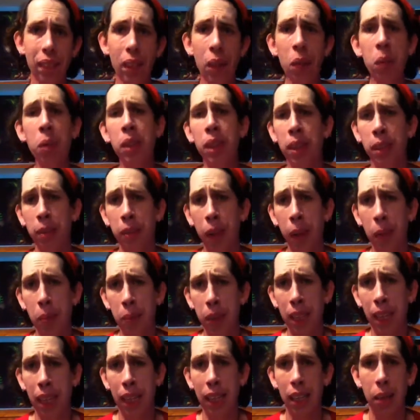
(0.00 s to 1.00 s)
was
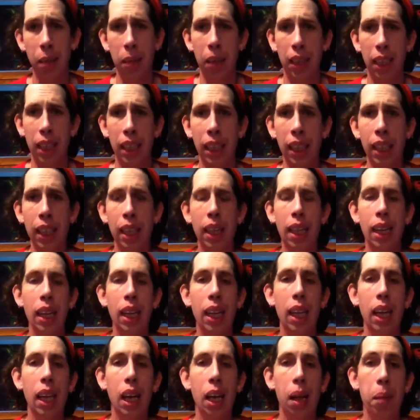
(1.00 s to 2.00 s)
upsetting me
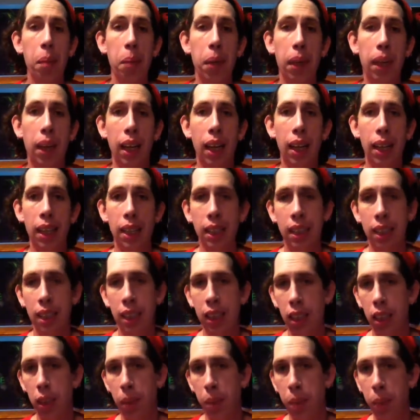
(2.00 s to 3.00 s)
because
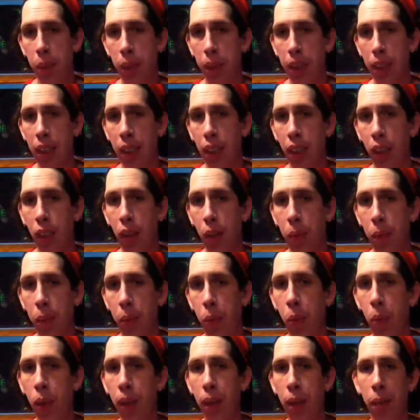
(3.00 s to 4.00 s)
this particular
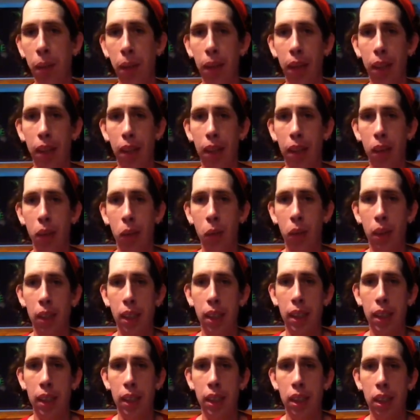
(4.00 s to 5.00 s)
appointment
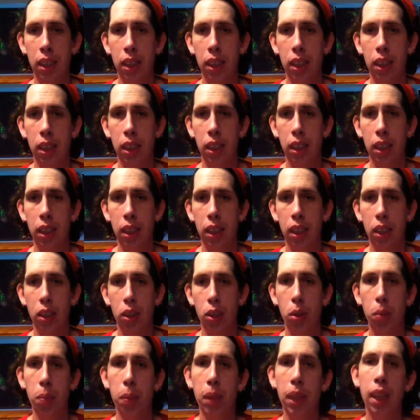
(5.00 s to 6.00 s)
was
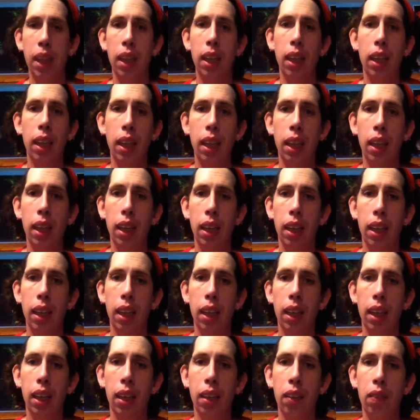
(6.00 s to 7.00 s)
to be
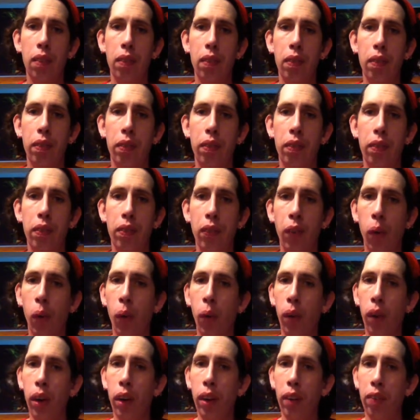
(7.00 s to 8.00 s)

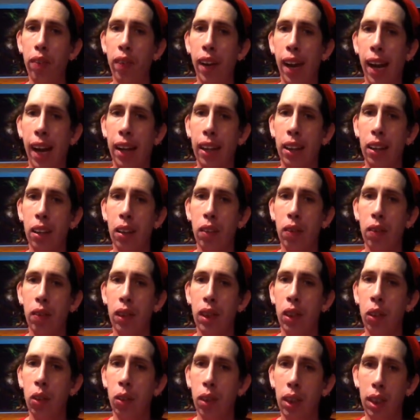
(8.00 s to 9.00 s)
for the fact of
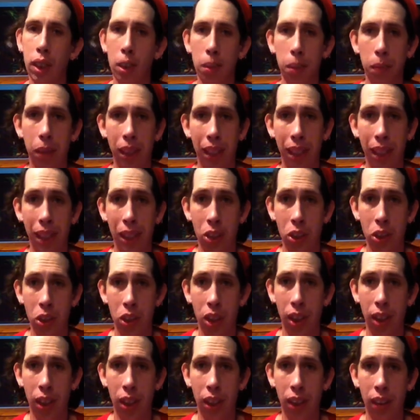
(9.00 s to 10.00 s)
increasing my
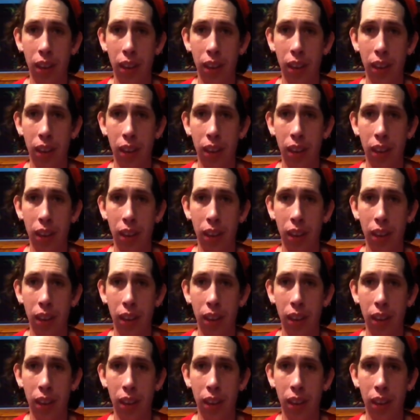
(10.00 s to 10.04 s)
estrogen.